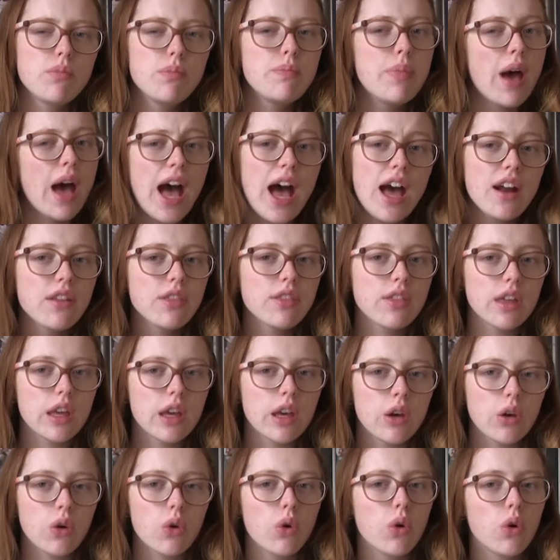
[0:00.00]
bad
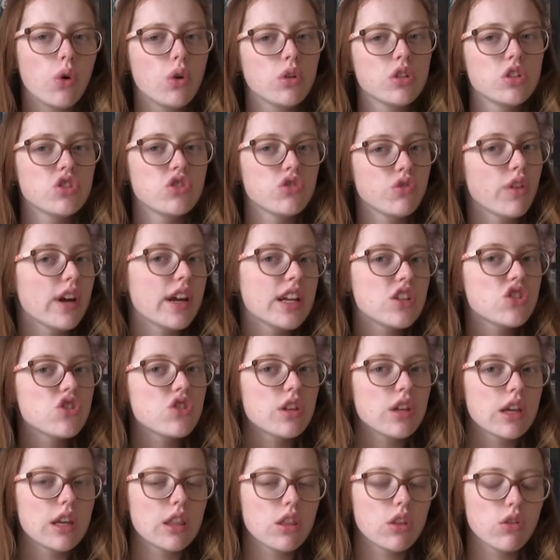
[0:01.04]
thing or strange
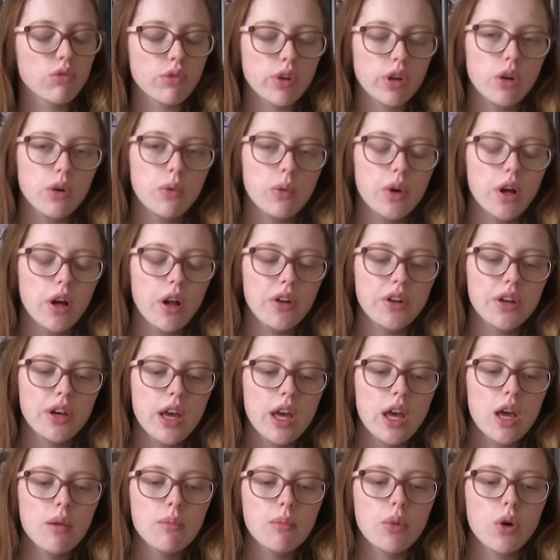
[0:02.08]
thing in the real world,
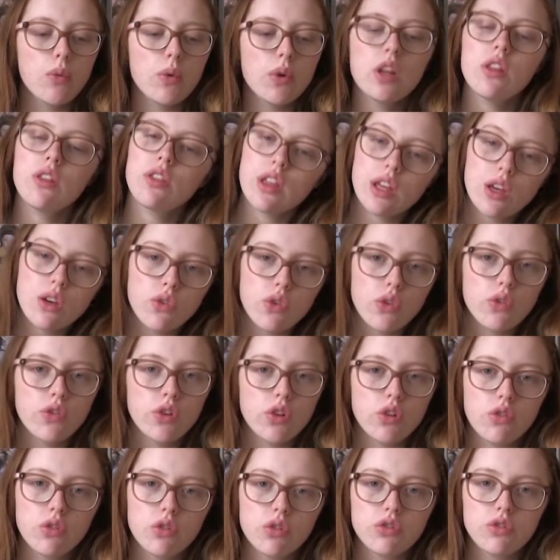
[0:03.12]
but when you think of a
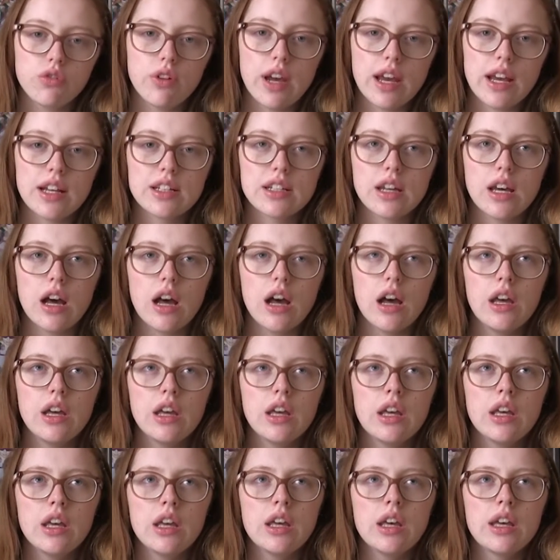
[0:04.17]
funeral director,
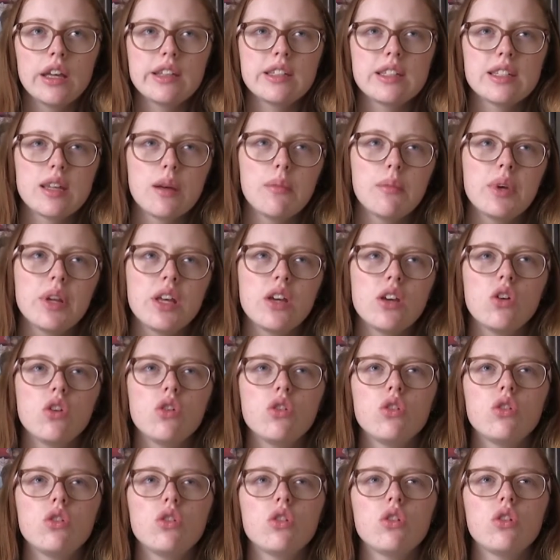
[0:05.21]
it's somebody
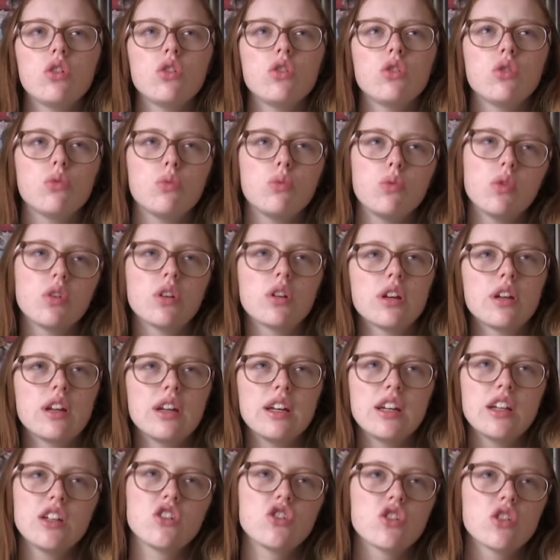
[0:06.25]
who you wouldn't
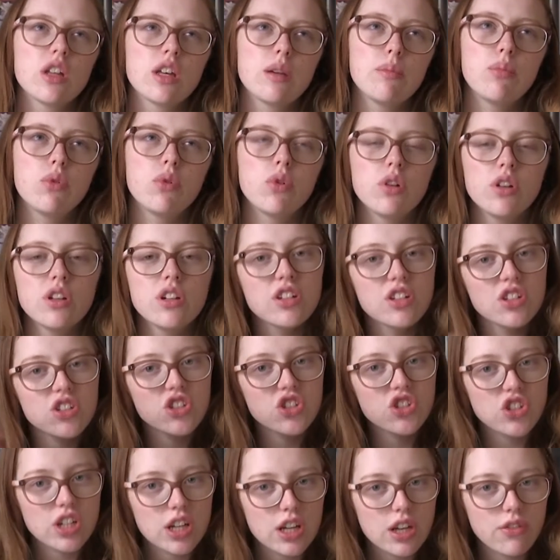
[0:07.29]
initially put
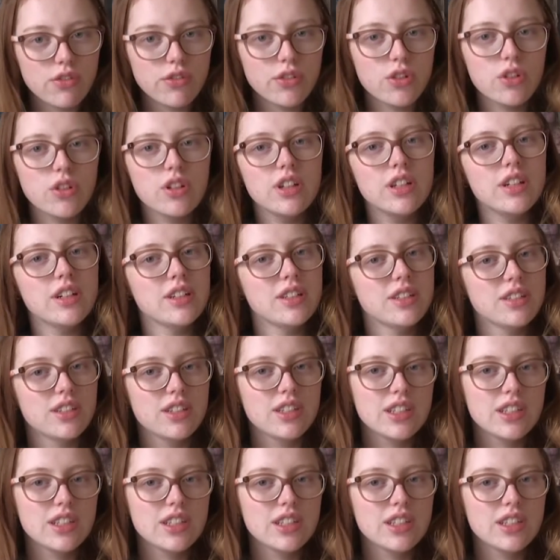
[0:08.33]
cheerful and